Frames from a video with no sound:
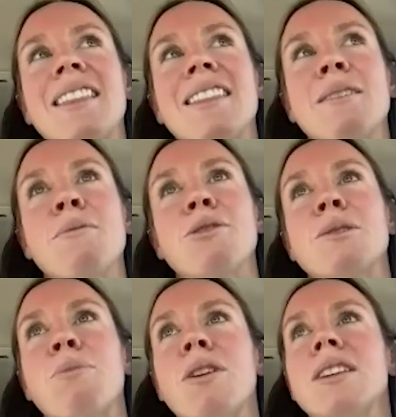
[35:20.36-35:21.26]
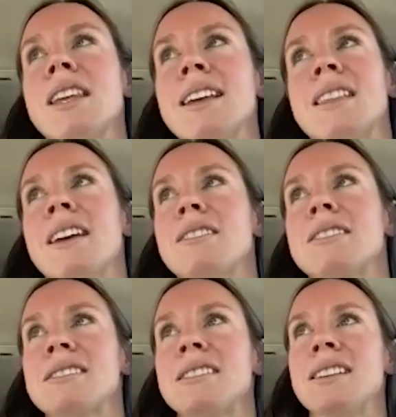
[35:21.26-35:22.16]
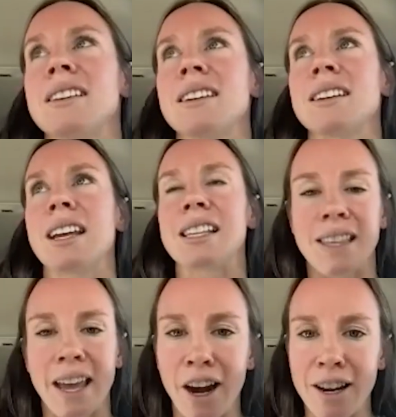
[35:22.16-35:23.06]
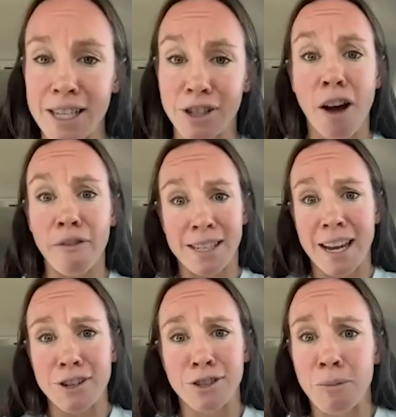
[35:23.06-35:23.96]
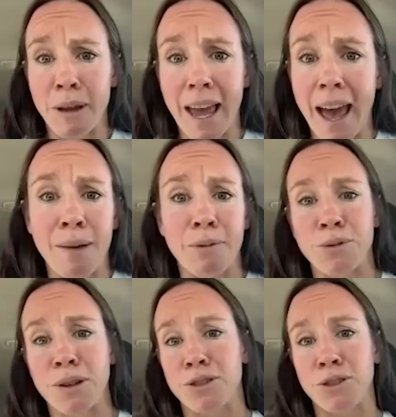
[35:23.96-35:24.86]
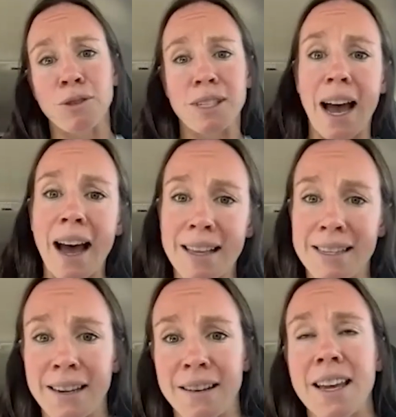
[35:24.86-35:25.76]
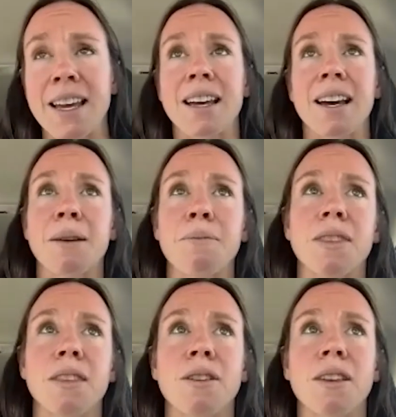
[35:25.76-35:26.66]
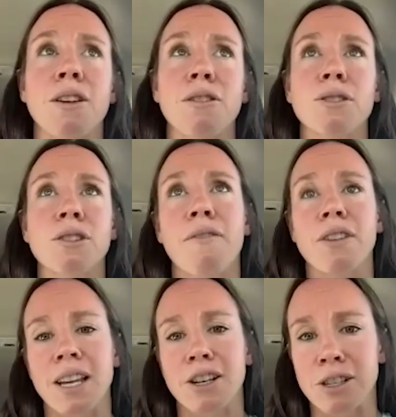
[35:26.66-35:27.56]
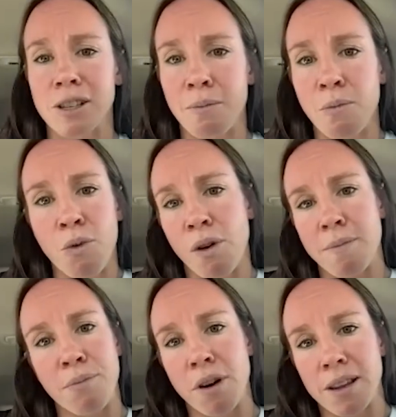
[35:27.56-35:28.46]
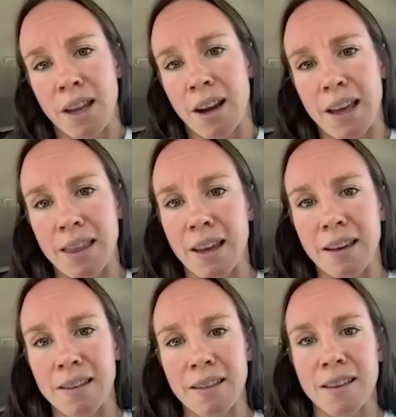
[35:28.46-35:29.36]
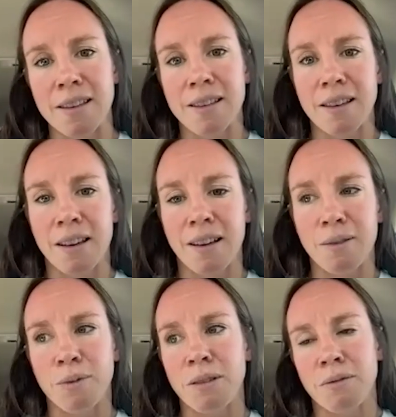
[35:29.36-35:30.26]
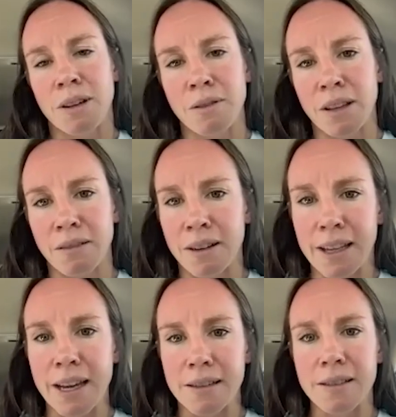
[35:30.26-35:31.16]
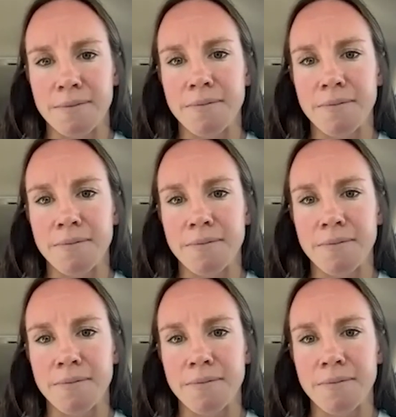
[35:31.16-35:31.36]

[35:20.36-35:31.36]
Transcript: the most important thing is it's there, and these conversations are being had between two sides, and those conversations are more important than I think we really realize.